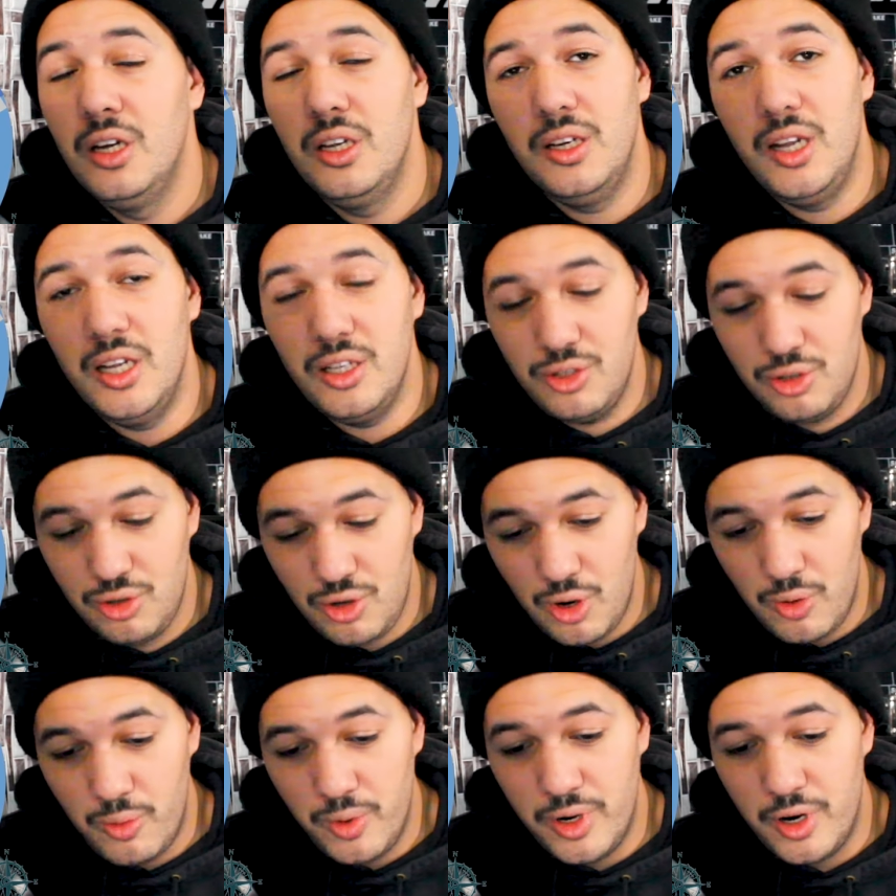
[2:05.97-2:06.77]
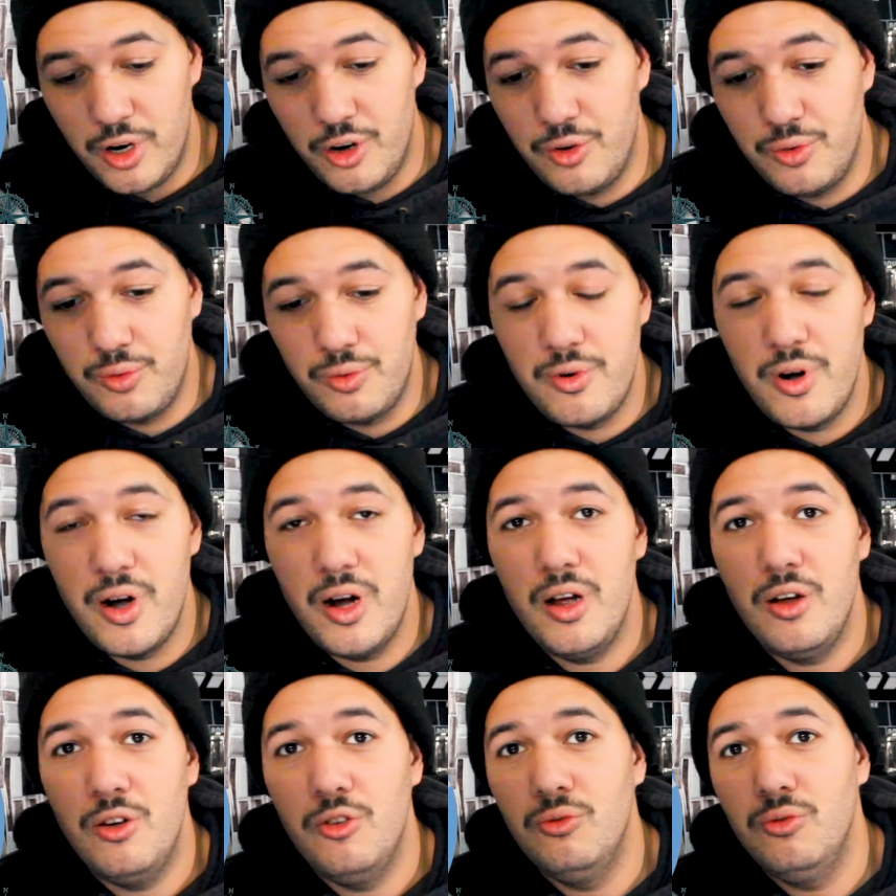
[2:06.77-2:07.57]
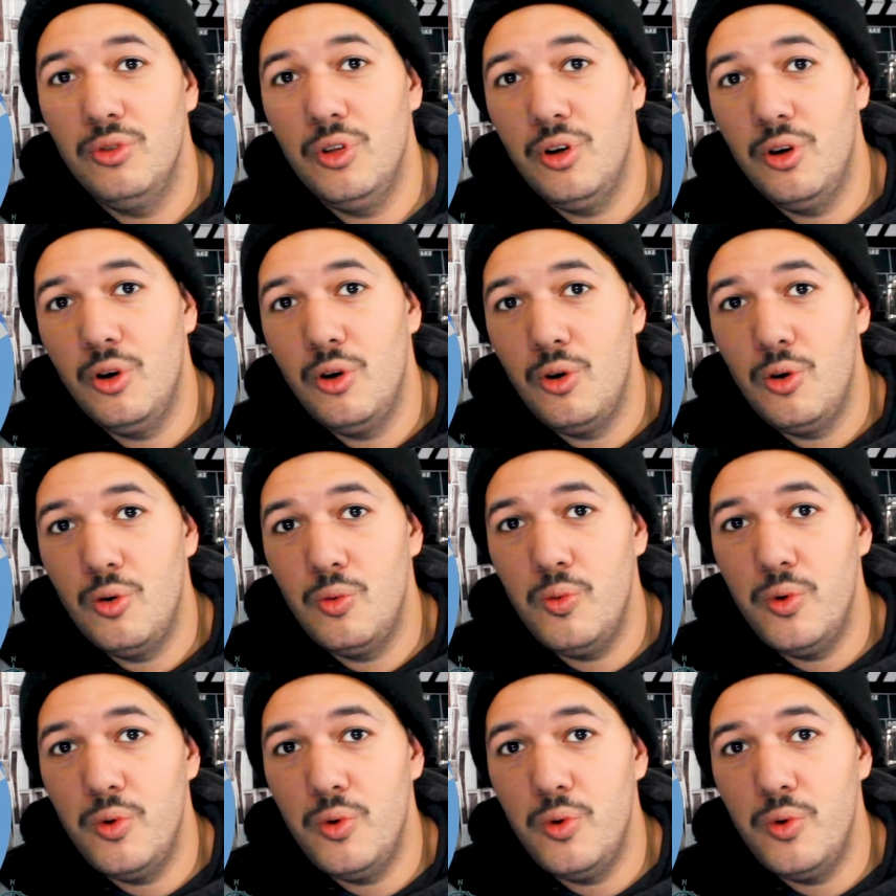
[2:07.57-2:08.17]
that's going around the whole